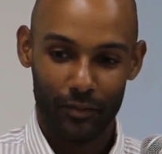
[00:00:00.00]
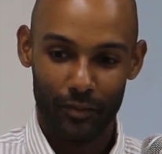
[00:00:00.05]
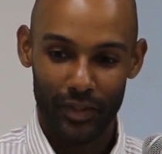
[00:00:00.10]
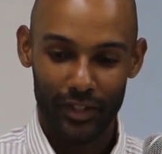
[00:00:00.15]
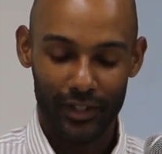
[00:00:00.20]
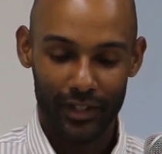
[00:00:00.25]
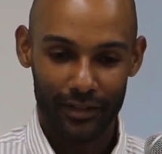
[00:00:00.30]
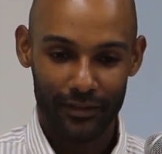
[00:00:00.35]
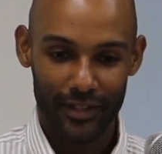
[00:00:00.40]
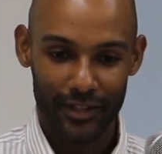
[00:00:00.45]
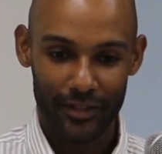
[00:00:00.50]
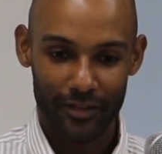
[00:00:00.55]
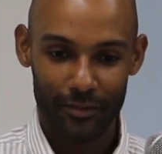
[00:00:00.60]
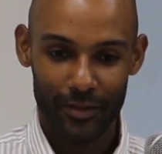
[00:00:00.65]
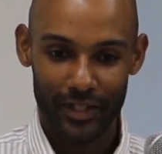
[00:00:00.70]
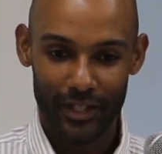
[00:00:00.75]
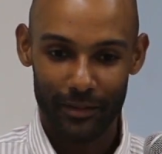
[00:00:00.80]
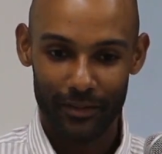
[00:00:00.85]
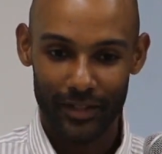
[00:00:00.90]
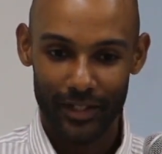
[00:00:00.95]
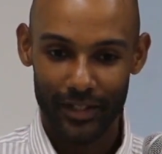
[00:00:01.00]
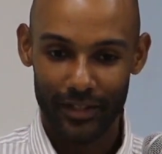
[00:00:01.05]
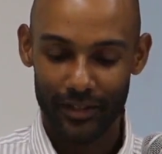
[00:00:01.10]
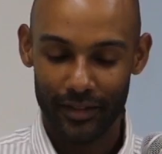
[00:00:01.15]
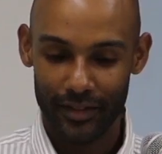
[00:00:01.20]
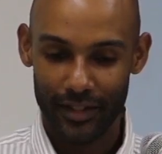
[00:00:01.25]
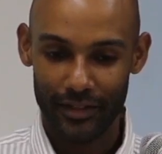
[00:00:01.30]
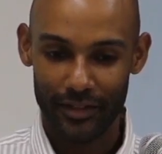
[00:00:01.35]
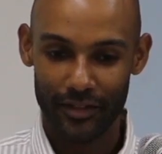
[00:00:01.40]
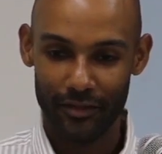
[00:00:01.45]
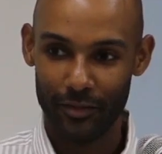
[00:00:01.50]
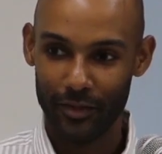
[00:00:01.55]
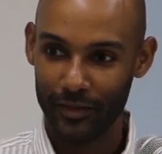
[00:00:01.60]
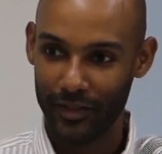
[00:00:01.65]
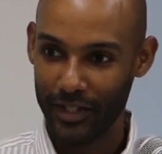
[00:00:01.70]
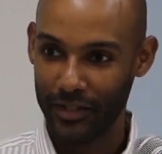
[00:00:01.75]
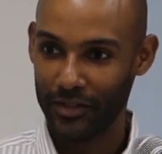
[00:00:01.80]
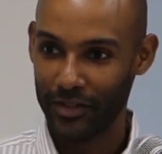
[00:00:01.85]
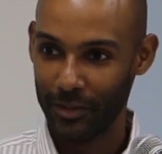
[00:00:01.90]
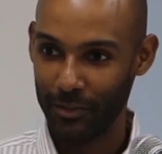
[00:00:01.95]
we love that you've been able to, that you've
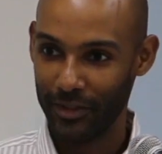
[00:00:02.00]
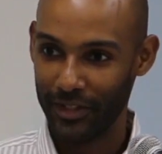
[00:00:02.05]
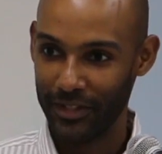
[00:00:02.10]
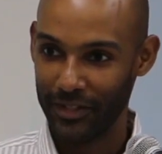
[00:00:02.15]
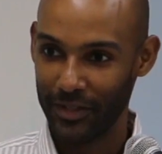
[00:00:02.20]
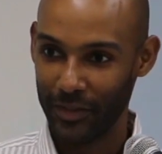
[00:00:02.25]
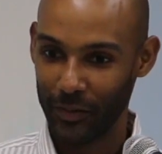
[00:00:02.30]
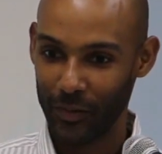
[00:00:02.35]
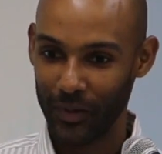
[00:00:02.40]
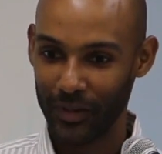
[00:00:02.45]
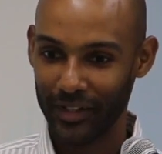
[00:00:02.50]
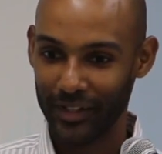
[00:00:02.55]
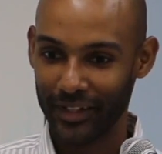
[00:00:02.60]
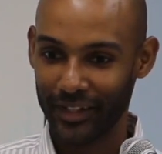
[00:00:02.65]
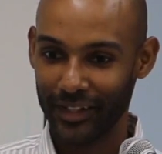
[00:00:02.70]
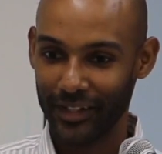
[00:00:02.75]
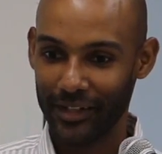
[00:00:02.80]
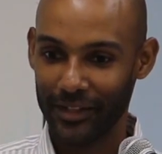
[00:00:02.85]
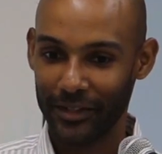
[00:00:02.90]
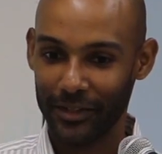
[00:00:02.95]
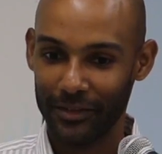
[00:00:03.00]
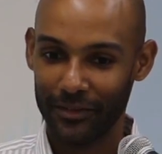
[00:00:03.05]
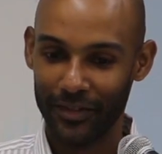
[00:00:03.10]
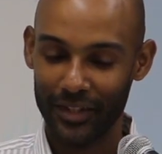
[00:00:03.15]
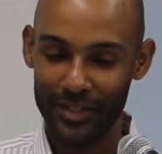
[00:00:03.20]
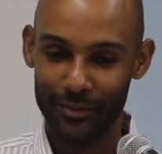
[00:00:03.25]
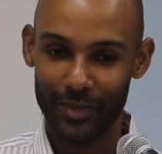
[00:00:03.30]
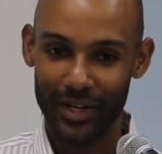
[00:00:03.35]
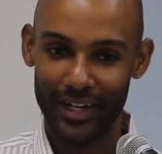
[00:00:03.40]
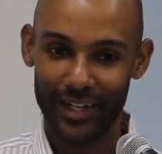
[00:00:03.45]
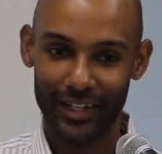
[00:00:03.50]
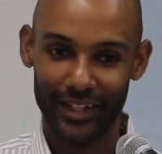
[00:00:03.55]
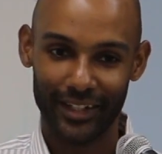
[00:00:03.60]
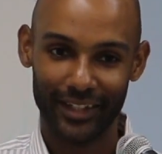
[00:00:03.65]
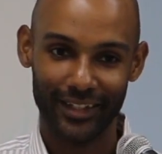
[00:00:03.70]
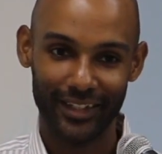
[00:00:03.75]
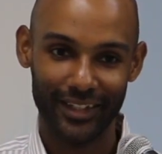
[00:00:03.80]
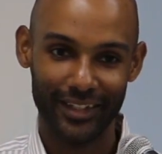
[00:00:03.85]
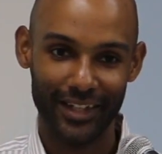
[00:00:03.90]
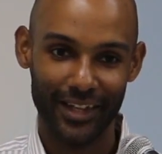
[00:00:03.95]
contributed your work and all your
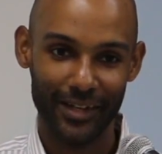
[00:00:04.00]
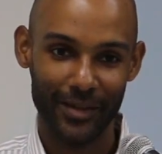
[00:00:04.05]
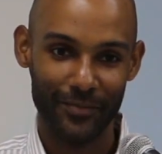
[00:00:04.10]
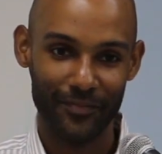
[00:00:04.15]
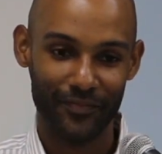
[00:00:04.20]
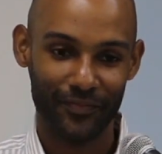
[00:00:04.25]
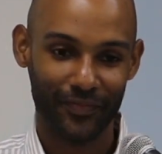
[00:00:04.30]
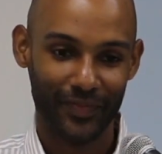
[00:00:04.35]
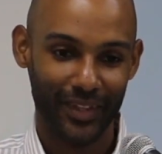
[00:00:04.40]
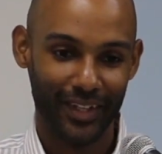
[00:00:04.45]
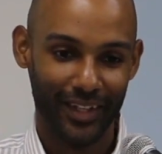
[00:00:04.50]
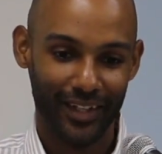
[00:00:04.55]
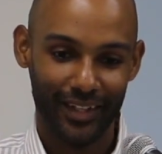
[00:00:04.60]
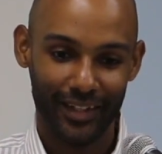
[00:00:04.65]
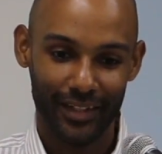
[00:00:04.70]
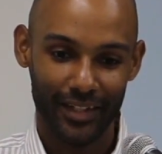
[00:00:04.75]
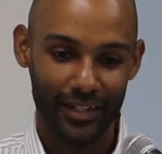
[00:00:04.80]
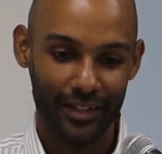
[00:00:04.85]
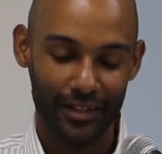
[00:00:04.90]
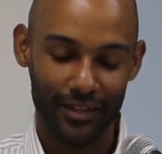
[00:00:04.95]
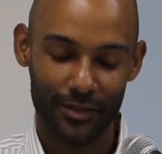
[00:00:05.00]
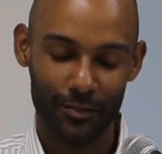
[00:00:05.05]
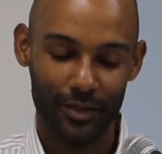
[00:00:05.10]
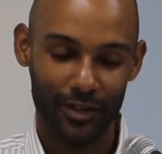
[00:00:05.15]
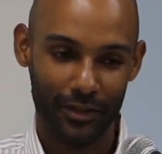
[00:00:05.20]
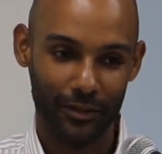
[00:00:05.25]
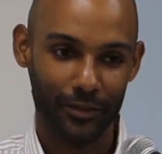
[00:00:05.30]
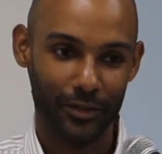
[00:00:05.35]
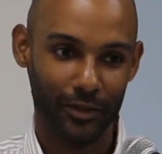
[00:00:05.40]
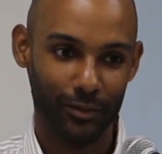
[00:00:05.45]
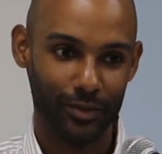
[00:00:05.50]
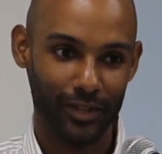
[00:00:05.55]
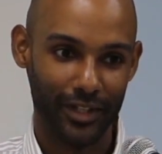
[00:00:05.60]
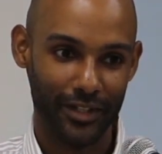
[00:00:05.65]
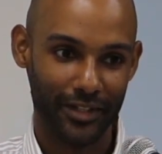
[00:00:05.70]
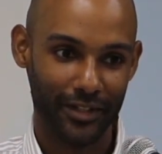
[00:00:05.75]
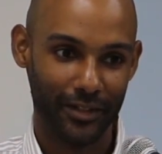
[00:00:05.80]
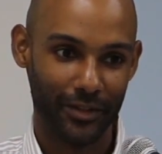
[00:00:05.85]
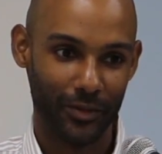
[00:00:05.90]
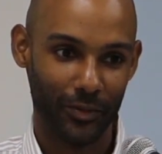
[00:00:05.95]
feedback, and it's been a real
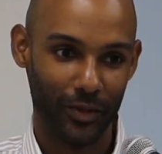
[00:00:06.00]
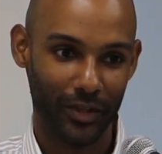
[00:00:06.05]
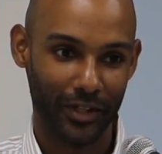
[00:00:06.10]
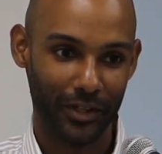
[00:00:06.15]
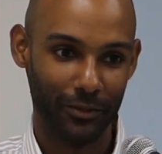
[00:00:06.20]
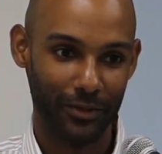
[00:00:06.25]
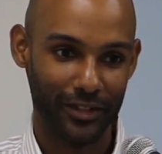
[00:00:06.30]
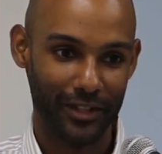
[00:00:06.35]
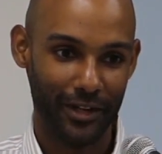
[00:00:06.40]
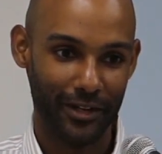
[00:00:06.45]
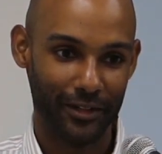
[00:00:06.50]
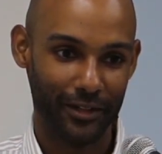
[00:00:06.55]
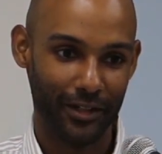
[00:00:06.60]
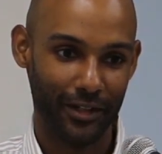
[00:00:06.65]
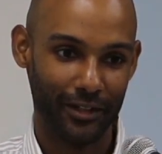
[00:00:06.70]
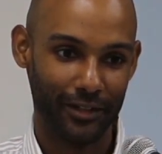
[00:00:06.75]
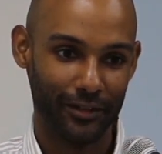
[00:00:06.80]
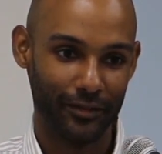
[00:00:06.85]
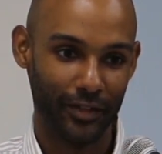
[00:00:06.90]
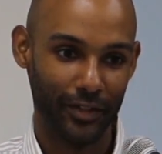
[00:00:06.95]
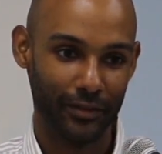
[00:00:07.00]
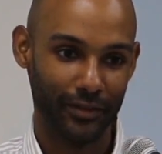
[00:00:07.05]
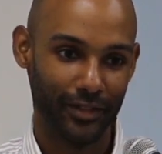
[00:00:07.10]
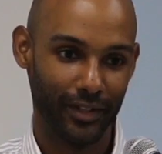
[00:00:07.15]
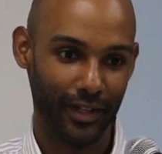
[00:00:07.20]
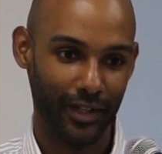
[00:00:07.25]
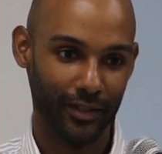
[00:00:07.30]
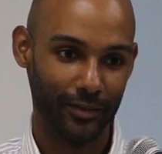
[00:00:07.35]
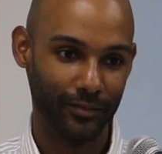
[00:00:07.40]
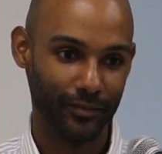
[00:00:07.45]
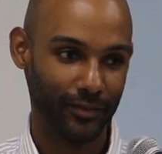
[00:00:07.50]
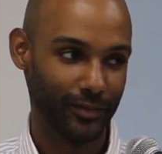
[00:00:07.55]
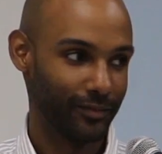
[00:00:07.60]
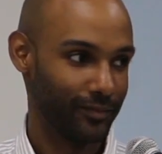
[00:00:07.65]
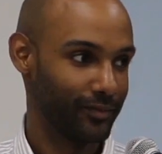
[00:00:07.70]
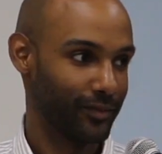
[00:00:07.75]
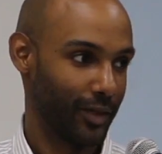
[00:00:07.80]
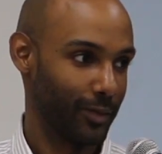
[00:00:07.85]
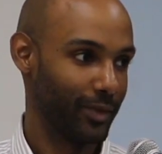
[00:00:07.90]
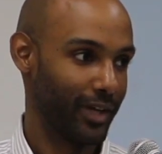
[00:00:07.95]
pleasure working with all of you on
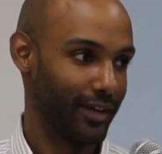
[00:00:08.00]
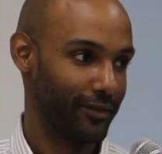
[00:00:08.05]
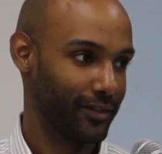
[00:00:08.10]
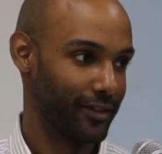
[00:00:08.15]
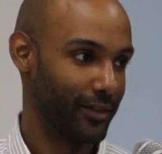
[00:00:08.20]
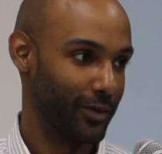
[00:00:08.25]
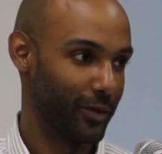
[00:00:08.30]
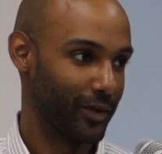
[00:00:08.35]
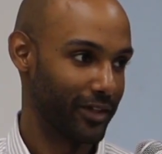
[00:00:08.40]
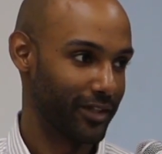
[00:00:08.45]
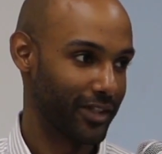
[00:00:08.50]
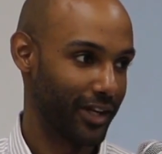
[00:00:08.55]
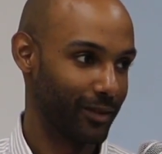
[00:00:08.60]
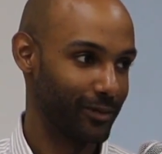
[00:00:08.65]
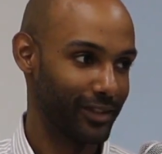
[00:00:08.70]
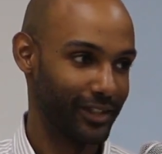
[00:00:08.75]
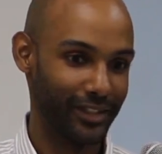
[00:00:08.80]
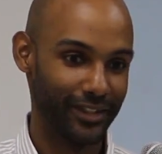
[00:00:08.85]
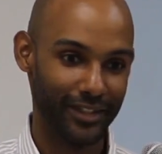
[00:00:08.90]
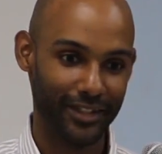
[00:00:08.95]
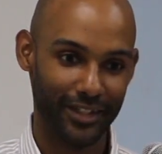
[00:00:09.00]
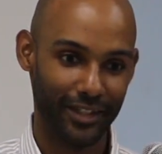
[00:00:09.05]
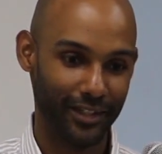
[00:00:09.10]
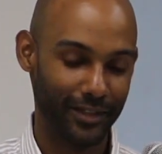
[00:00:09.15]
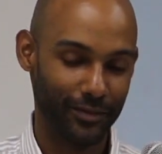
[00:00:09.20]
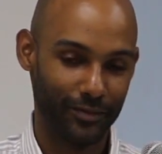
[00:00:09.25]
behalf of the workshop leaders.